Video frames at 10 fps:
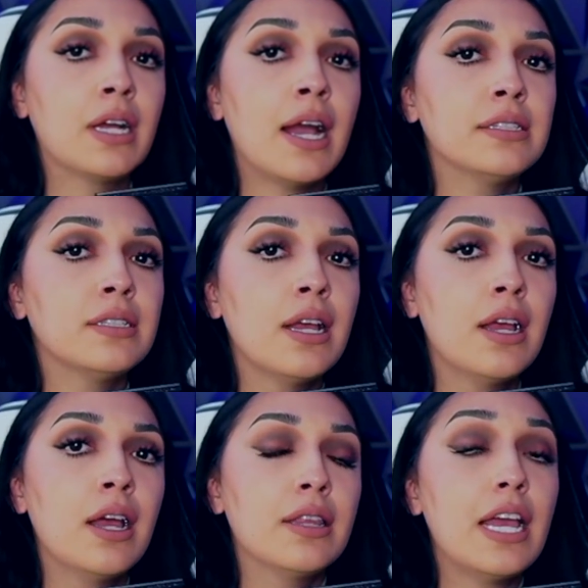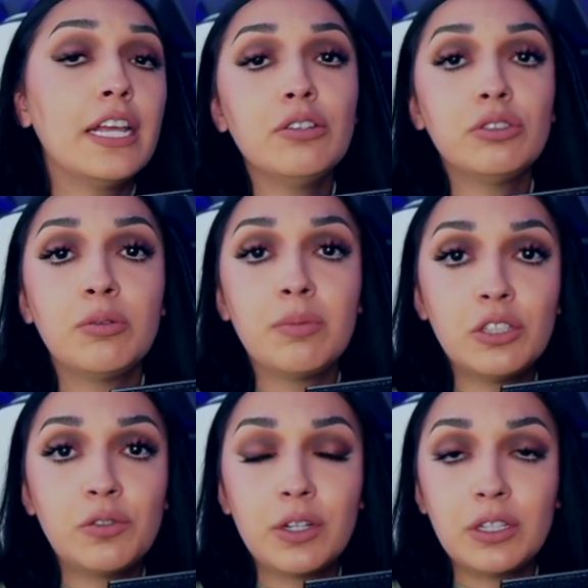Guys, thank you so
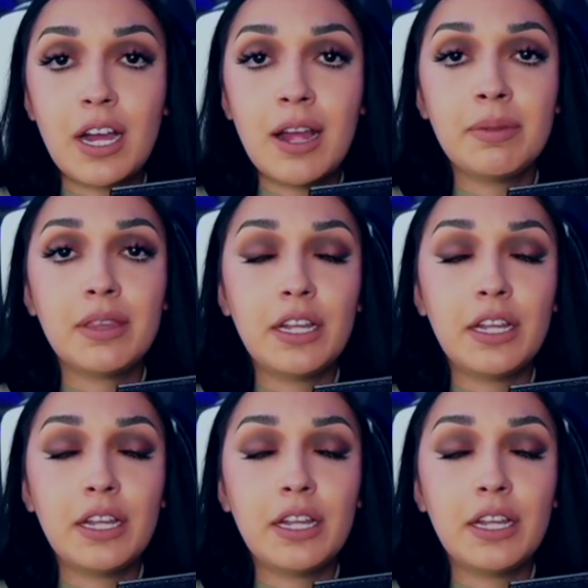much for your time.